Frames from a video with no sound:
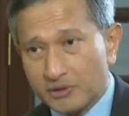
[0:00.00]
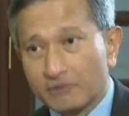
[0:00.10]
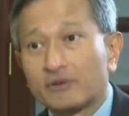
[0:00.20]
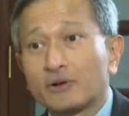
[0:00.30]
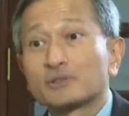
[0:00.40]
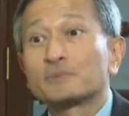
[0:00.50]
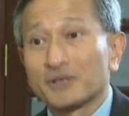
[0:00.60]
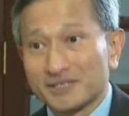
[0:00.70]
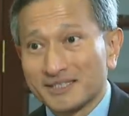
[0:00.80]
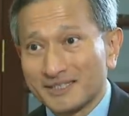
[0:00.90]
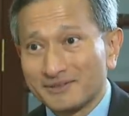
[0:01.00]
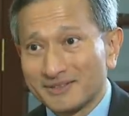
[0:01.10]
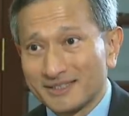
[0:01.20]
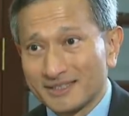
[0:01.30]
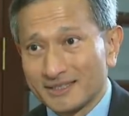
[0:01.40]
call false
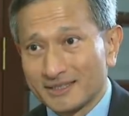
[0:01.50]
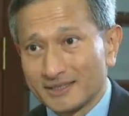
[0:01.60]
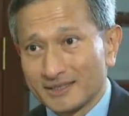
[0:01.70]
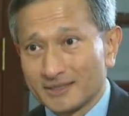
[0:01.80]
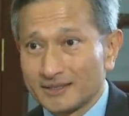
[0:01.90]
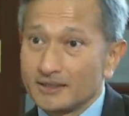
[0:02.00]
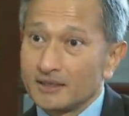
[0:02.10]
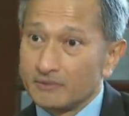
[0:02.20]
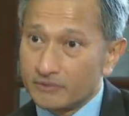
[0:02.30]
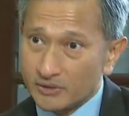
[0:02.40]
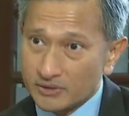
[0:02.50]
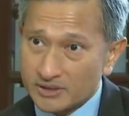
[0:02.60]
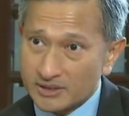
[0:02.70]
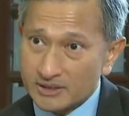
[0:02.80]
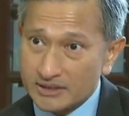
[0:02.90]
positives and
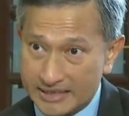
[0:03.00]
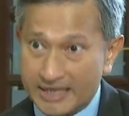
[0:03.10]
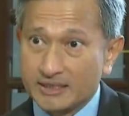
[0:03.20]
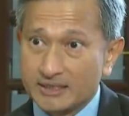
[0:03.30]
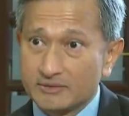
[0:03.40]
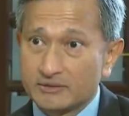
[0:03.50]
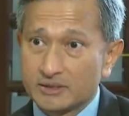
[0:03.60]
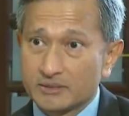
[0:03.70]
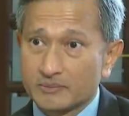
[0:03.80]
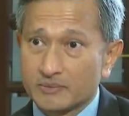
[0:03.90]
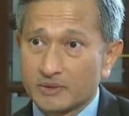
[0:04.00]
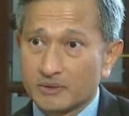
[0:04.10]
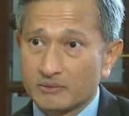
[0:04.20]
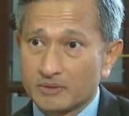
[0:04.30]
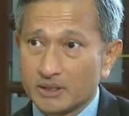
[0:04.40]
false negatives,
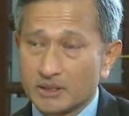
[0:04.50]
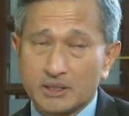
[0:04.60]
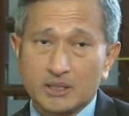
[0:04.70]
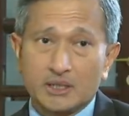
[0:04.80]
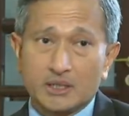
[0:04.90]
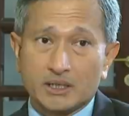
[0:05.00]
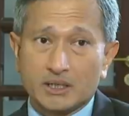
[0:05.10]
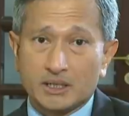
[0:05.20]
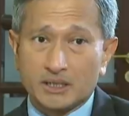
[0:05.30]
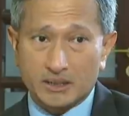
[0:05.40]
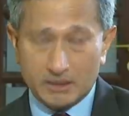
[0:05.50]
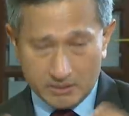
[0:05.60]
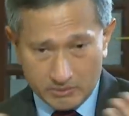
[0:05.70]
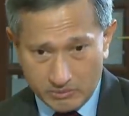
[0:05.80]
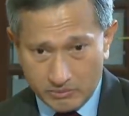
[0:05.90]
right? Uh,
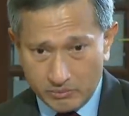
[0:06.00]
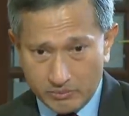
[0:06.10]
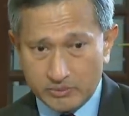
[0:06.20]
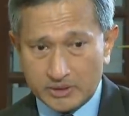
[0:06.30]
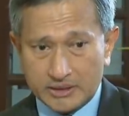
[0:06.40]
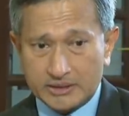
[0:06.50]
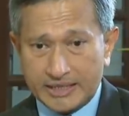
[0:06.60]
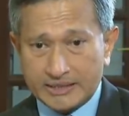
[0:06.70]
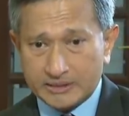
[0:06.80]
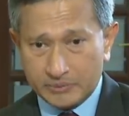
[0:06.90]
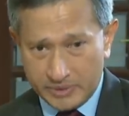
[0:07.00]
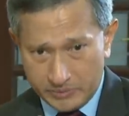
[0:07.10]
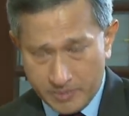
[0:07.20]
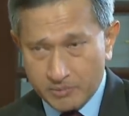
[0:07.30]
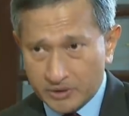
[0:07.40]
the data, we
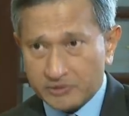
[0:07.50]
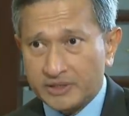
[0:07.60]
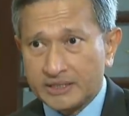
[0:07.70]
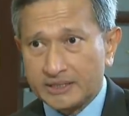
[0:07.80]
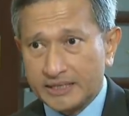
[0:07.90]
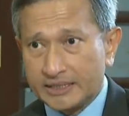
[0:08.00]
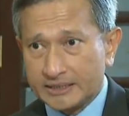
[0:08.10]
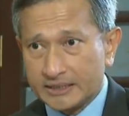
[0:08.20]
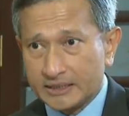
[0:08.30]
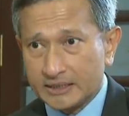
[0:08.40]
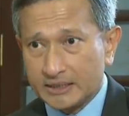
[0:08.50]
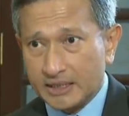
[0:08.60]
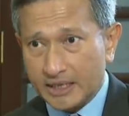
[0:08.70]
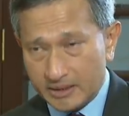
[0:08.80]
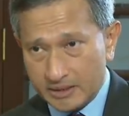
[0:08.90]
were monitoring the data,
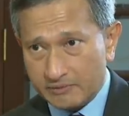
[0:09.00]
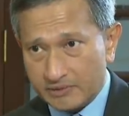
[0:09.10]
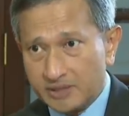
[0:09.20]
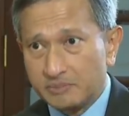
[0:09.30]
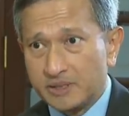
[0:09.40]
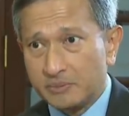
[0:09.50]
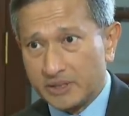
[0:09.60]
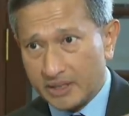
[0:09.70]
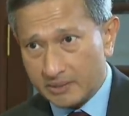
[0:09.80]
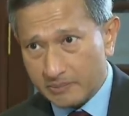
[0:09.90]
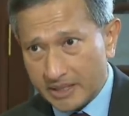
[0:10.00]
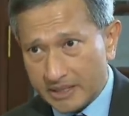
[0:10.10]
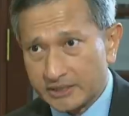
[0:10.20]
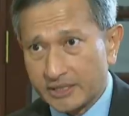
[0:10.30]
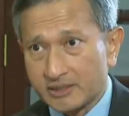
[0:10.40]
and if need be, we can
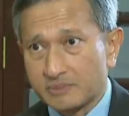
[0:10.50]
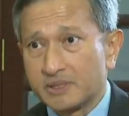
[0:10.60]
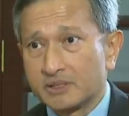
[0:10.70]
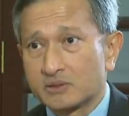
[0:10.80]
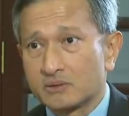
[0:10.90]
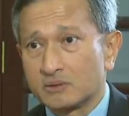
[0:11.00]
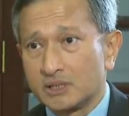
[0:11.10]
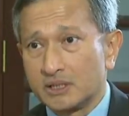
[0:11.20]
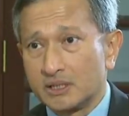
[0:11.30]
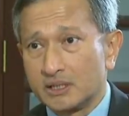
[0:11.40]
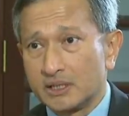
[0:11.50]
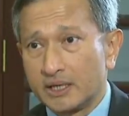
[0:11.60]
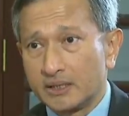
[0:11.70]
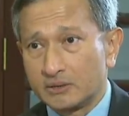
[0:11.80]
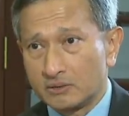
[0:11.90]
make adjustments to the
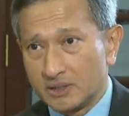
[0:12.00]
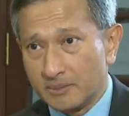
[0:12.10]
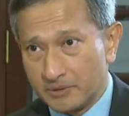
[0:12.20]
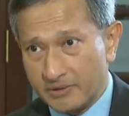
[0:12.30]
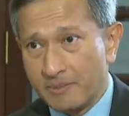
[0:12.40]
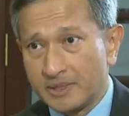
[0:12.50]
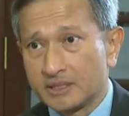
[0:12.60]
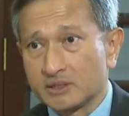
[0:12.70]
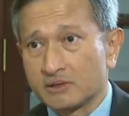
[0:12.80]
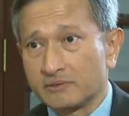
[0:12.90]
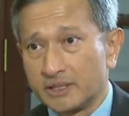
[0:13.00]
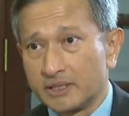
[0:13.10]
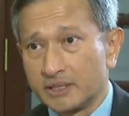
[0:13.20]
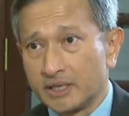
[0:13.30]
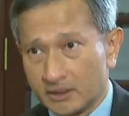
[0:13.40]
to the parameters of
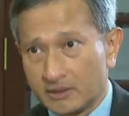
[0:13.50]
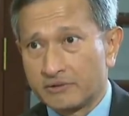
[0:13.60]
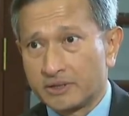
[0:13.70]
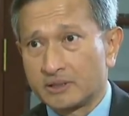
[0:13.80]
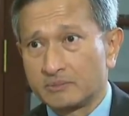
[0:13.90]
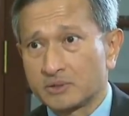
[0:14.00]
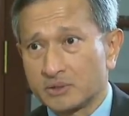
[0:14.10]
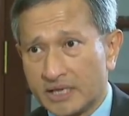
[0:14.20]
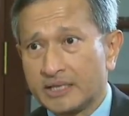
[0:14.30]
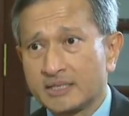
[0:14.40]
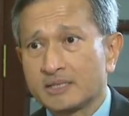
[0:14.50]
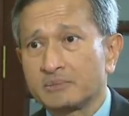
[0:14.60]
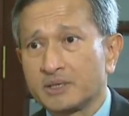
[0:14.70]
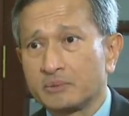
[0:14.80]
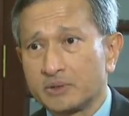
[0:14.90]
the algorithm. So that, that's
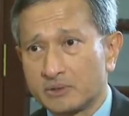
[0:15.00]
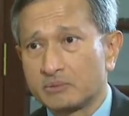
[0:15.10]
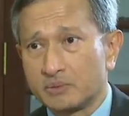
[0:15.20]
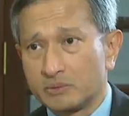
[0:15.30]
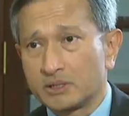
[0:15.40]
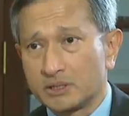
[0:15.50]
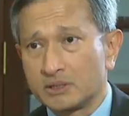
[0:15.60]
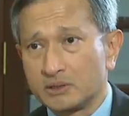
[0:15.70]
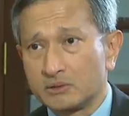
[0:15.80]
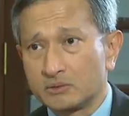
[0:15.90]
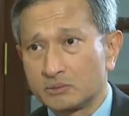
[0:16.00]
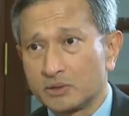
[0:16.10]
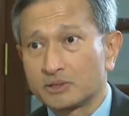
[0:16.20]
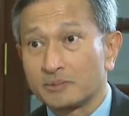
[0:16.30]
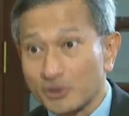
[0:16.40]
something which we will continue to
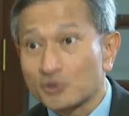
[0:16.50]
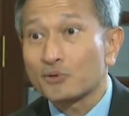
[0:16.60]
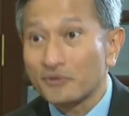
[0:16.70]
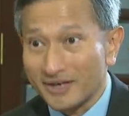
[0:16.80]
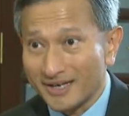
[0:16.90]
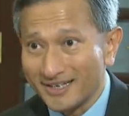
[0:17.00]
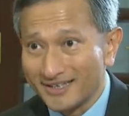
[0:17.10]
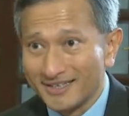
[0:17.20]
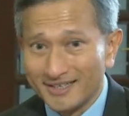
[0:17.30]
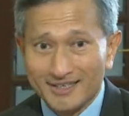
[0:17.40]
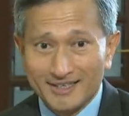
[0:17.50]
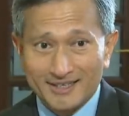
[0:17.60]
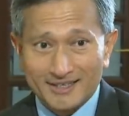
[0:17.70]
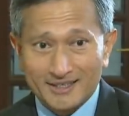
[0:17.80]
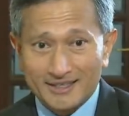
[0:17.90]
watch. But so far,
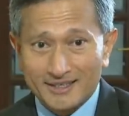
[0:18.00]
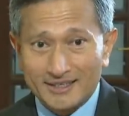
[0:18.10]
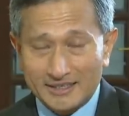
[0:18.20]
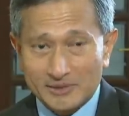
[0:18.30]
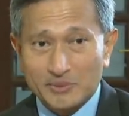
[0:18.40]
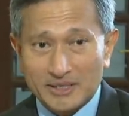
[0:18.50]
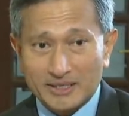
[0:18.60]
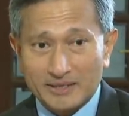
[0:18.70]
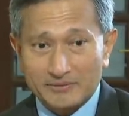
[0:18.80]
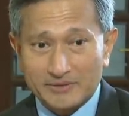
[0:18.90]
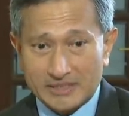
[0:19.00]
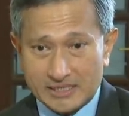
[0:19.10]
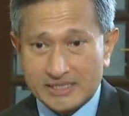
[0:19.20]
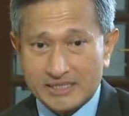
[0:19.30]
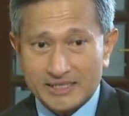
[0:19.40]
uh, at least what I've
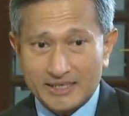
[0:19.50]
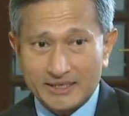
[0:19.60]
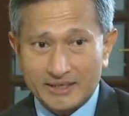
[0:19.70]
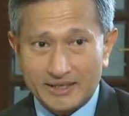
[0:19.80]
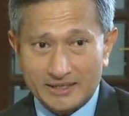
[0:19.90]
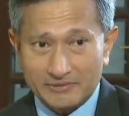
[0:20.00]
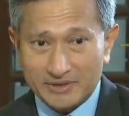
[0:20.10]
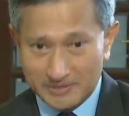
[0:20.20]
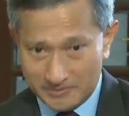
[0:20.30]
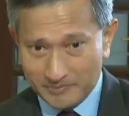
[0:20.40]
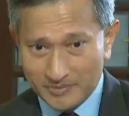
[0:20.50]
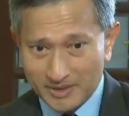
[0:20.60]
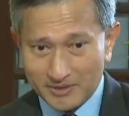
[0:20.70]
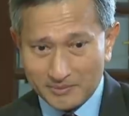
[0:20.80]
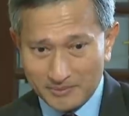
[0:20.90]
seen, and, and even,
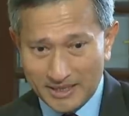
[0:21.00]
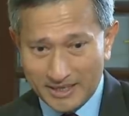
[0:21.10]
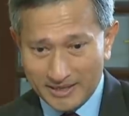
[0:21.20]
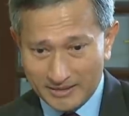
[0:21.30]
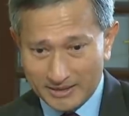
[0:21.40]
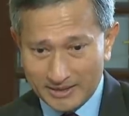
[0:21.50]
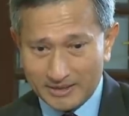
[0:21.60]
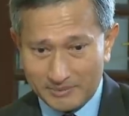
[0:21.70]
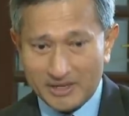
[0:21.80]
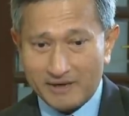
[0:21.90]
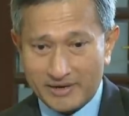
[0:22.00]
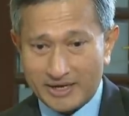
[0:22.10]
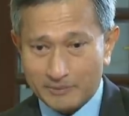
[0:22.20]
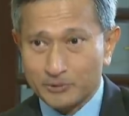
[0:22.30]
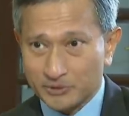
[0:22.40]
you know, play, I mean, I've
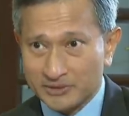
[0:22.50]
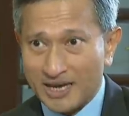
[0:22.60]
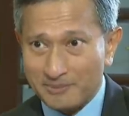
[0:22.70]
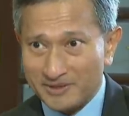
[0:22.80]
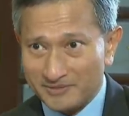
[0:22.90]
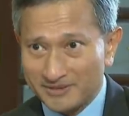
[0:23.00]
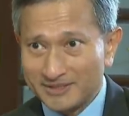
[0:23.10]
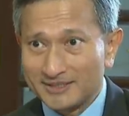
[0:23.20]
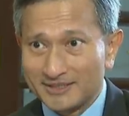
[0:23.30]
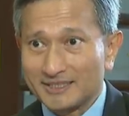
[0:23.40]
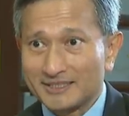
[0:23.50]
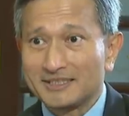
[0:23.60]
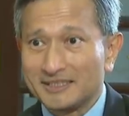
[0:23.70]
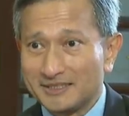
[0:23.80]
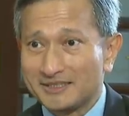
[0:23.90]
had a prototype and I've checked
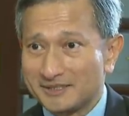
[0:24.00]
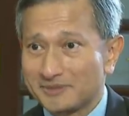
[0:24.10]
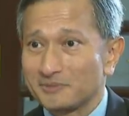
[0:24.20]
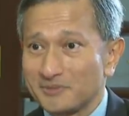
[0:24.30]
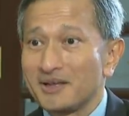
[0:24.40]
it. It's